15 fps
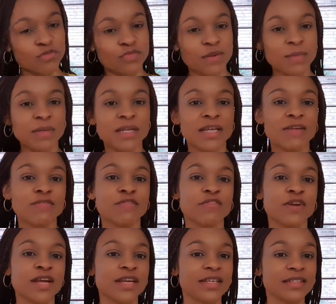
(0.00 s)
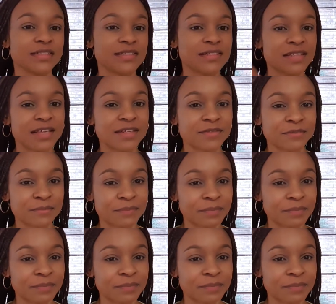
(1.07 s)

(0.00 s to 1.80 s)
family and friends, and